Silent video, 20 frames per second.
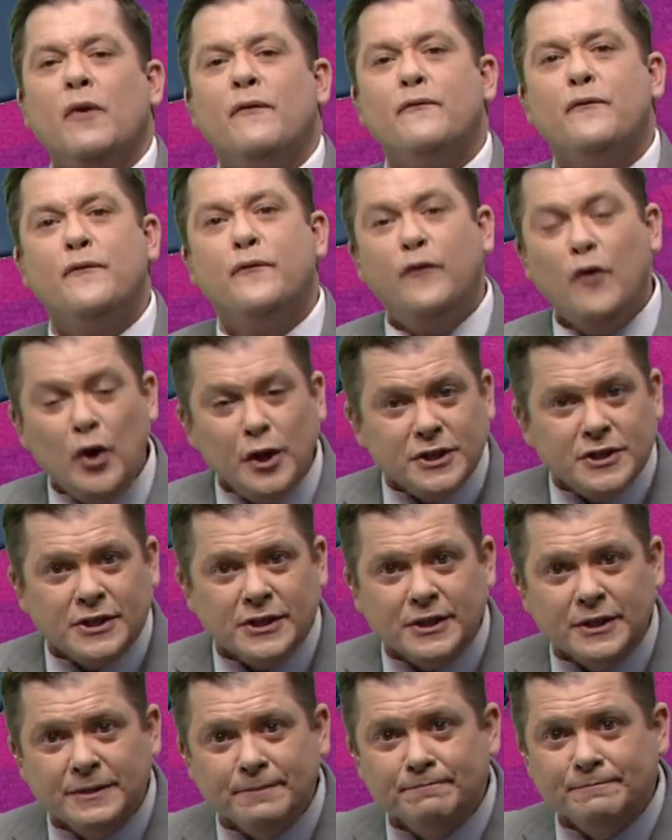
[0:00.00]
a
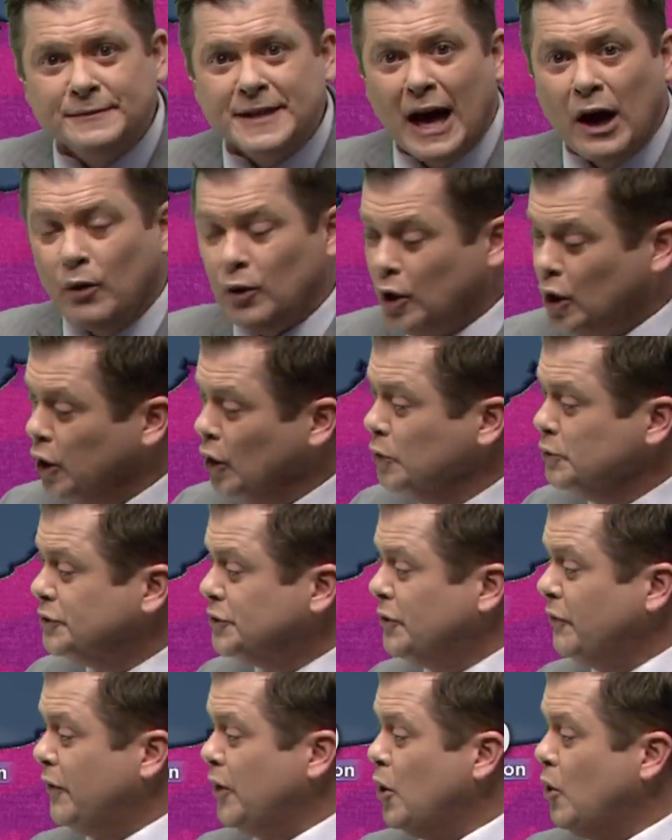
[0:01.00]
foot down close
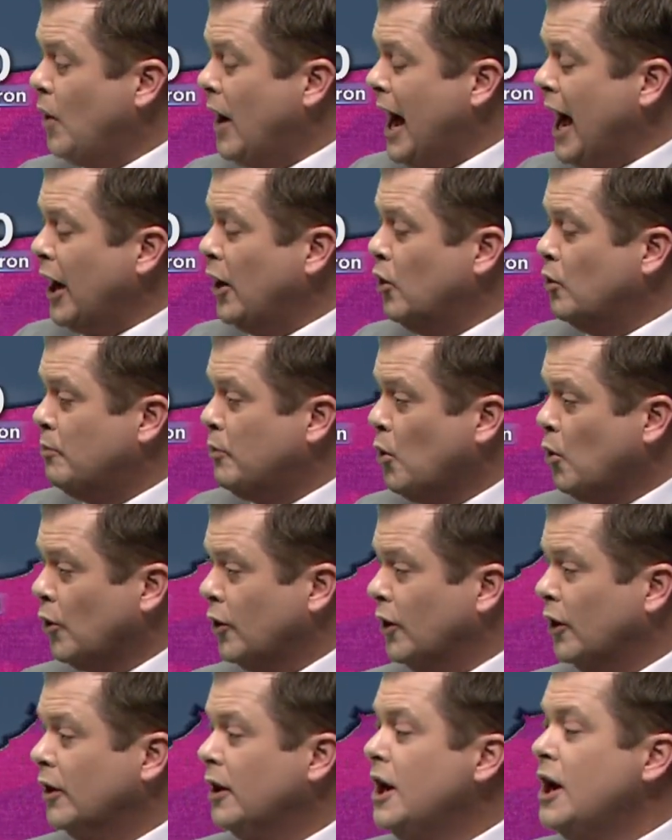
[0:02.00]
to the Ohio
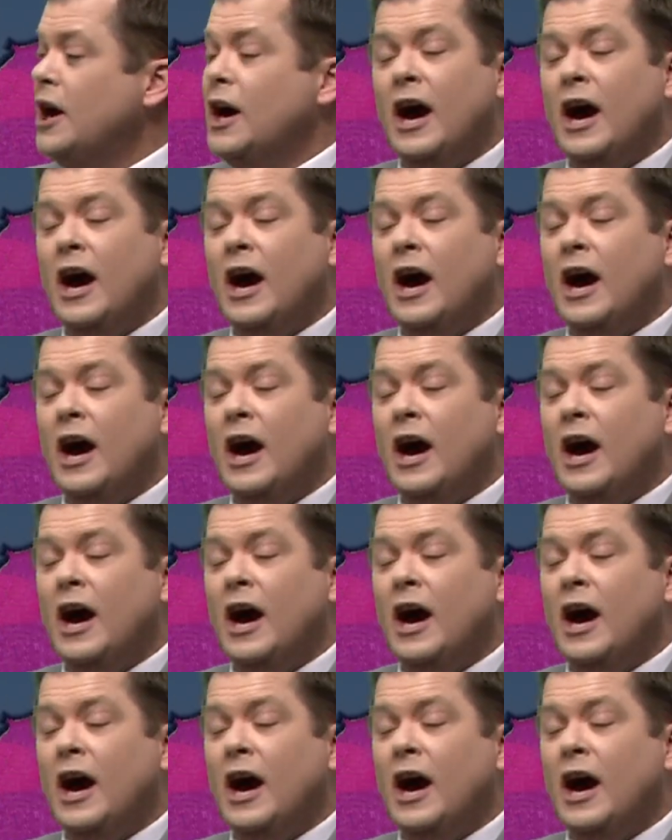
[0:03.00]
border.